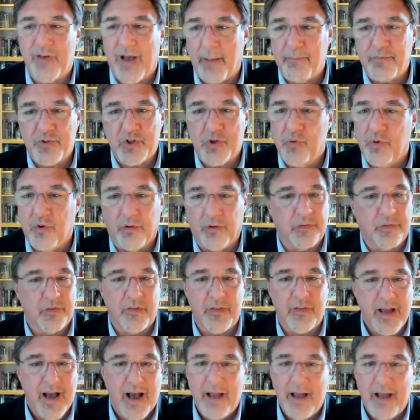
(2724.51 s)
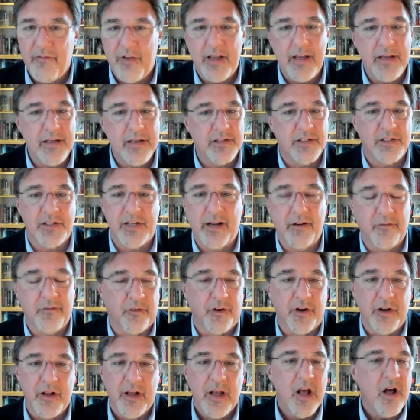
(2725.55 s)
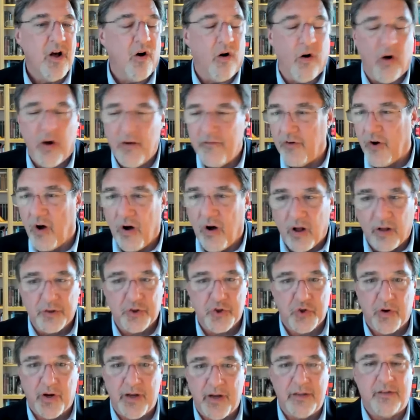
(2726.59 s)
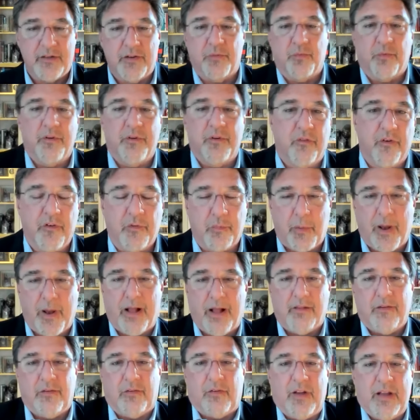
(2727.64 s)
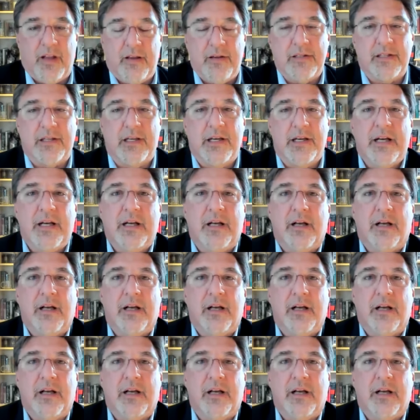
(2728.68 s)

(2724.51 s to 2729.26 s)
top schools the Ivies, Stanford have all tried to reverse policies,